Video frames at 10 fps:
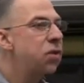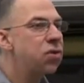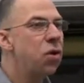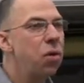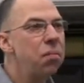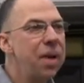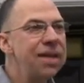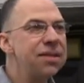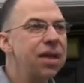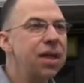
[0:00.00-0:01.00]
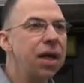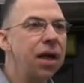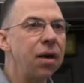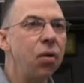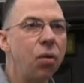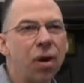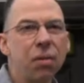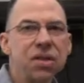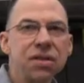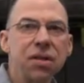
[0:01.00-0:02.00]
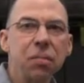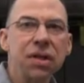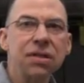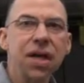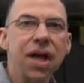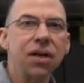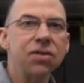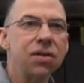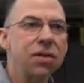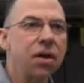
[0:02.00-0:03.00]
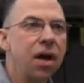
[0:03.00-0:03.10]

So basically, what I'm just simply saying is